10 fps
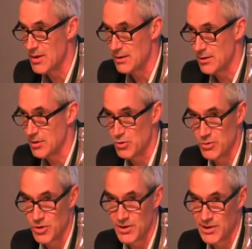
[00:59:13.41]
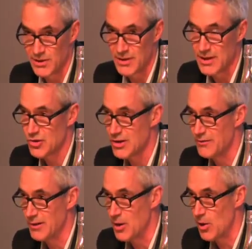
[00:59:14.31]
You can certainly
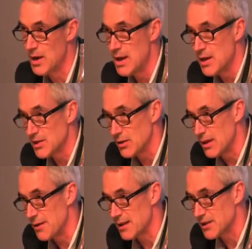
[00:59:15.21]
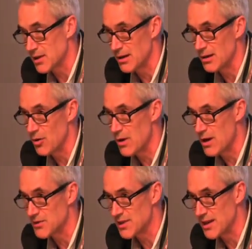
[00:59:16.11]
achieve a lot. So I think that's a kind of long
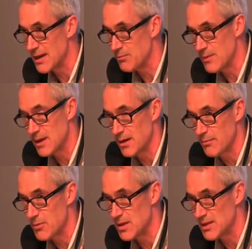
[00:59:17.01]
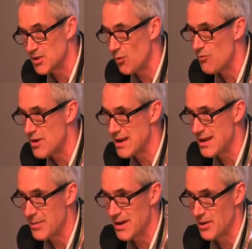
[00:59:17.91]
way of saying it's not
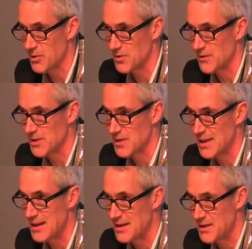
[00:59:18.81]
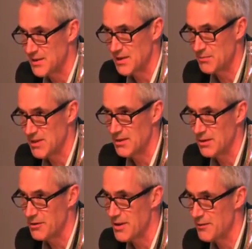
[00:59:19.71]
really about the cost of the standards. There's
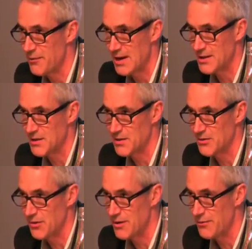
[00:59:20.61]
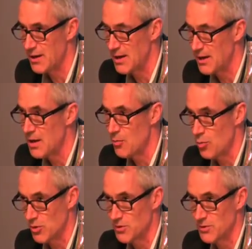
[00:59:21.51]
a lot of other factors driving
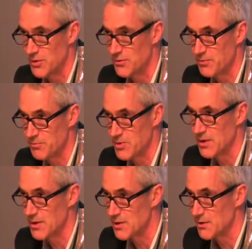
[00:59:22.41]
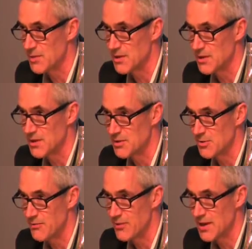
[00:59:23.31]
what sorts of sizes of
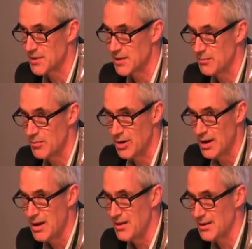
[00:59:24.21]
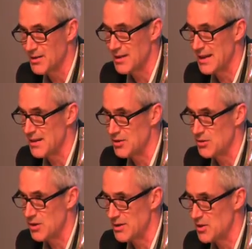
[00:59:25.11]
businesses we invest in. But the
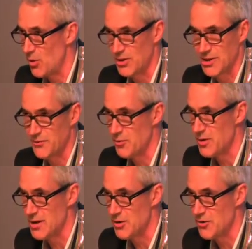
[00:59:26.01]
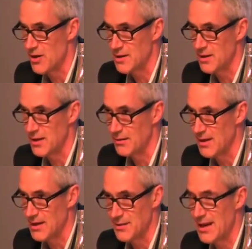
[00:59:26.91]
standards, you know, it's not just for window
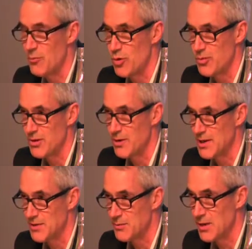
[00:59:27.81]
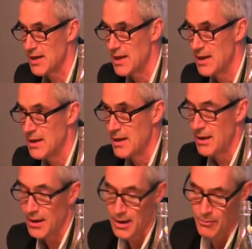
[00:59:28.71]
dressing. That would be a waste of money.
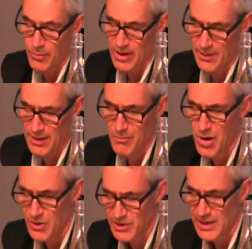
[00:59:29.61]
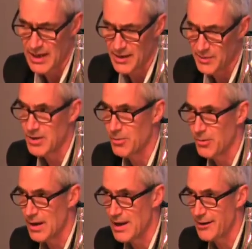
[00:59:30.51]
But I think most standards
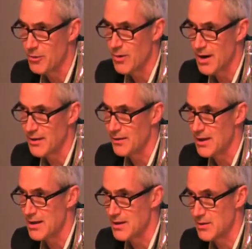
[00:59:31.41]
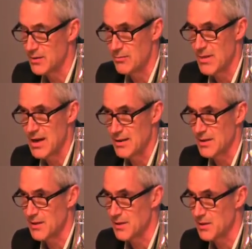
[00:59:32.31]
people now are aware that they need to make
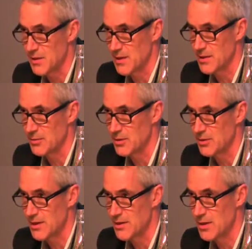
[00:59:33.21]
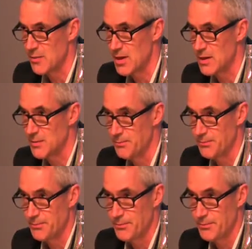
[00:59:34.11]
these things accessible to SMEs.